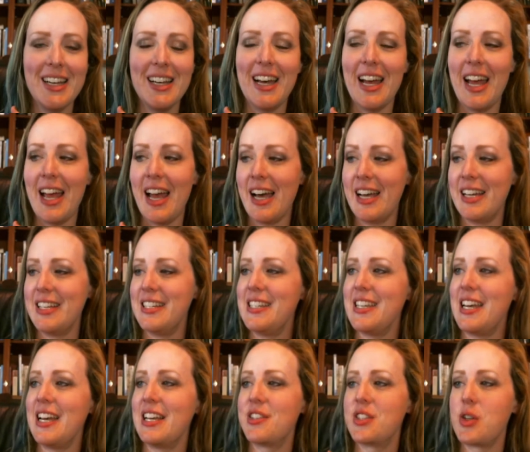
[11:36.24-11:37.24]

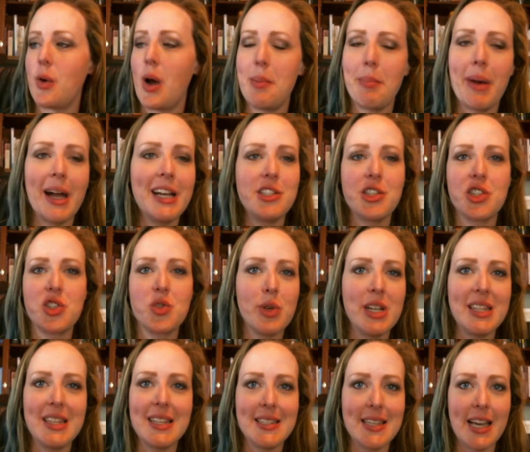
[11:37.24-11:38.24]
And so I might just
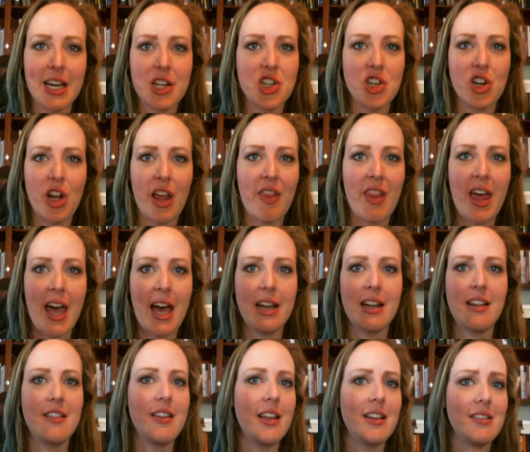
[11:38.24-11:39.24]
read the section on that
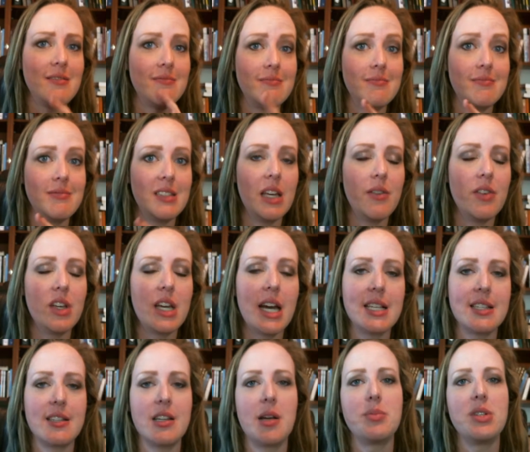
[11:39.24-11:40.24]
and then give you
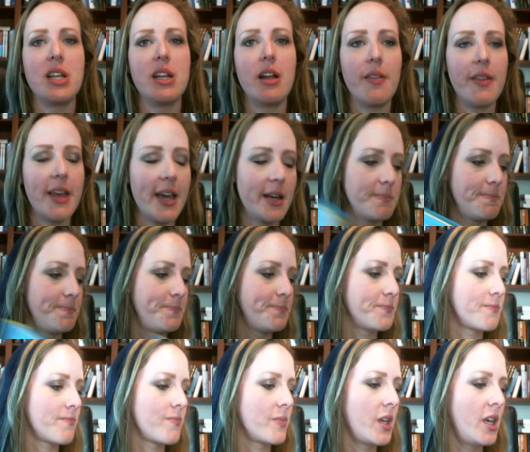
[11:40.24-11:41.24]
guys an update on that.
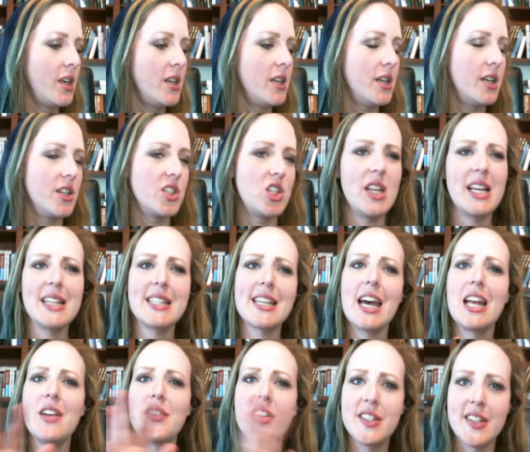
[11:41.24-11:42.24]
So that's
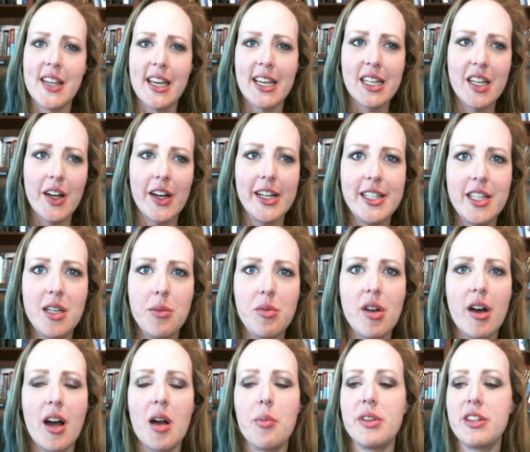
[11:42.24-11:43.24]
kind of a secondary
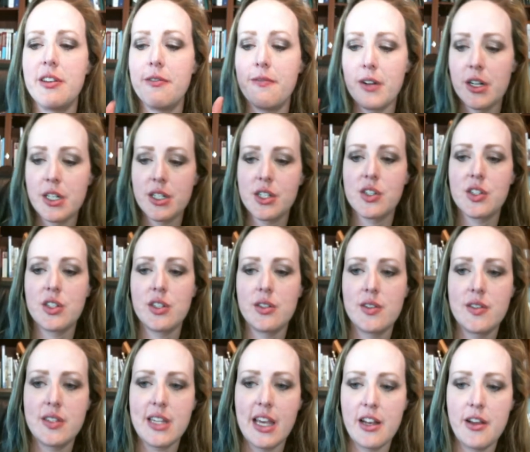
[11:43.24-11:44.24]
TBR, but the first
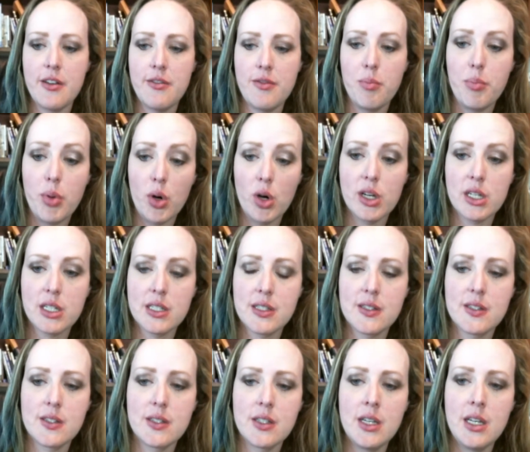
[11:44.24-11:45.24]
set of
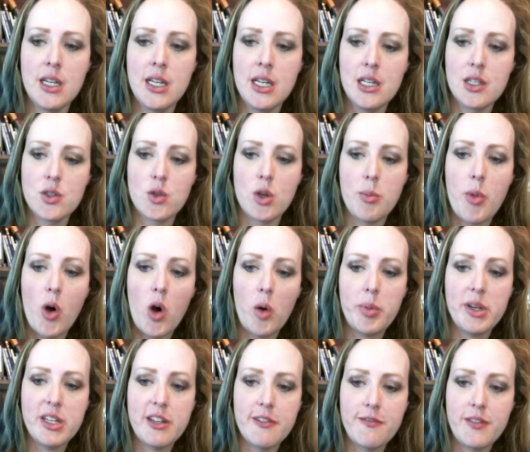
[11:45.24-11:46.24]
books, so I'm
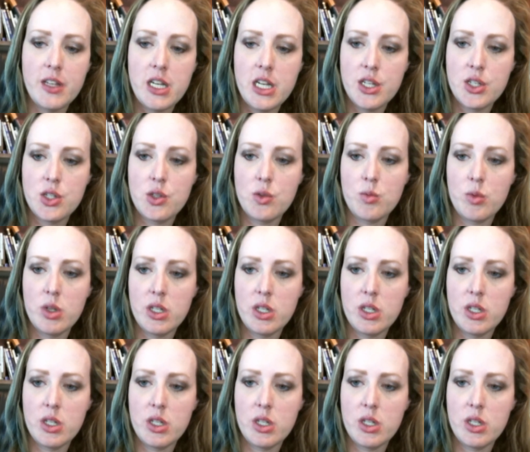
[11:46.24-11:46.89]
hoping to finish